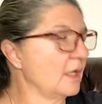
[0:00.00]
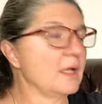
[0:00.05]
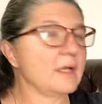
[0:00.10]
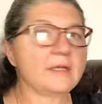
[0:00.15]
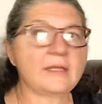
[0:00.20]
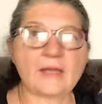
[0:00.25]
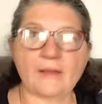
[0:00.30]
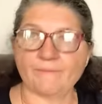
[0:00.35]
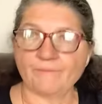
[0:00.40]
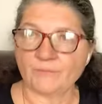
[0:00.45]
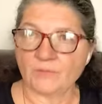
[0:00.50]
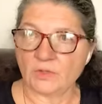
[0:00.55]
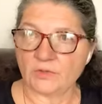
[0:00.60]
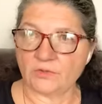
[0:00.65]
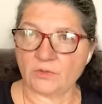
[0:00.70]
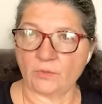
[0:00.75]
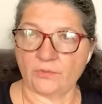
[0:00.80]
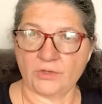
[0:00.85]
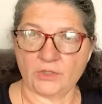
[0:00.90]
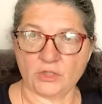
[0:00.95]
Yeah.
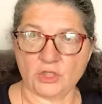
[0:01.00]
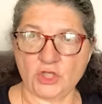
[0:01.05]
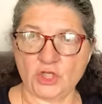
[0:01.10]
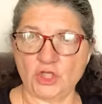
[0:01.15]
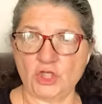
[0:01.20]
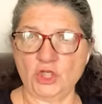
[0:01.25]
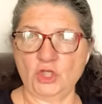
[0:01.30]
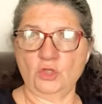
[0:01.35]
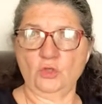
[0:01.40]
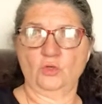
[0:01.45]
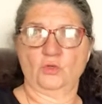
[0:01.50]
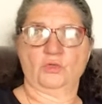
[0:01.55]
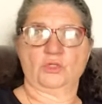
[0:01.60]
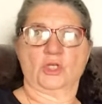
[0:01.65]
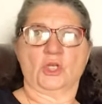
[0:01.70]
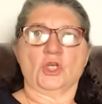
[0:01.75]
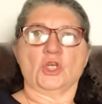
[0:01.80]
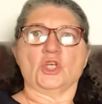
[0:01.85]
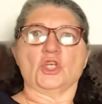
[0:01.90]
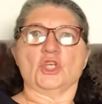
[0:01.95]
So they're huge,
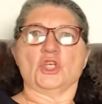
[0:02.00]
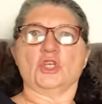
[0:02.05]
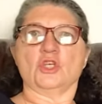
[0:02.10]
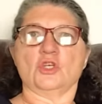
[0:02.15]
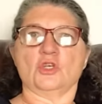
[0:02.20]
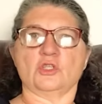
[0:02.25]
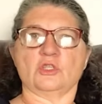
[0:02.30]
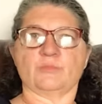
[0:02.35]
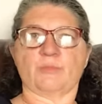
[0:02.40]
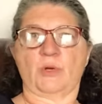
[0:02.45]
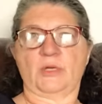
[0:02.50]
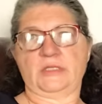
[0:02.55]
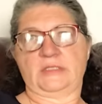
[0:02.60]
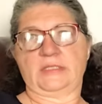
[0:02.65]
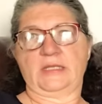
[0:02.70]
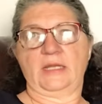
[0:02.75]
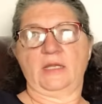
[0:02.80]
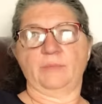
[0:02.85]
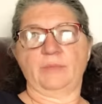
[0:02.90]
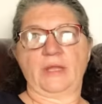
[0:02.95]
huge
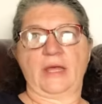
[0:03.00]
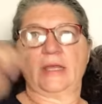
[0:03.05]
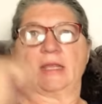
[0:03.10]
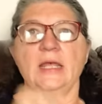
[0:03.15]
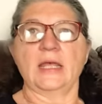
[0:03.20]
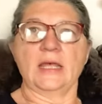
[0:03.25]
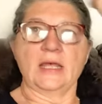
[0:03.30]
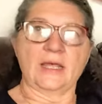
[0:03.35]
poinsettia plant.